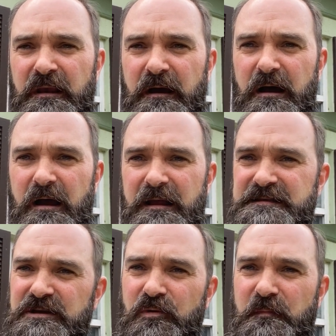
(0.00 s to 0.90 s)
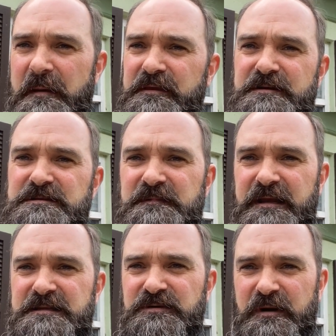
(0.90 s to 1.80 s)
and so maybe there's some
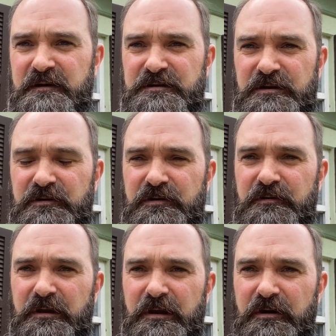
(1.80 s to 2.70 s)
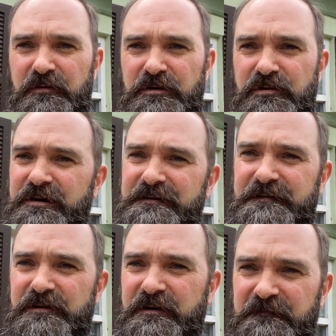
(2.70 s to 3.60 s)
kids around you who you
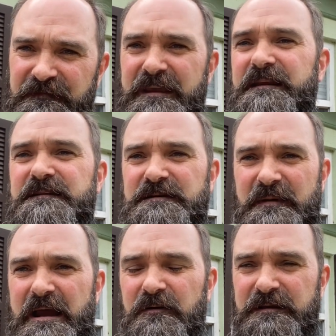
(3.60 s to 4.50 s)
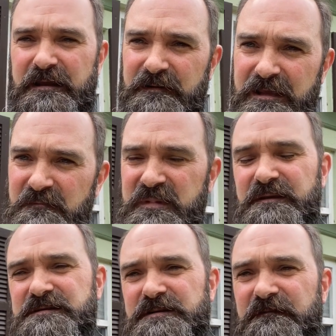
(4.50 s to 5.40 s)
could feed somehow and get
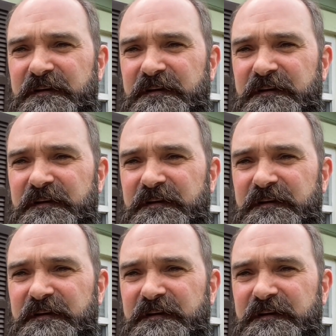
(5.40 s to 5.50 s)
meals to.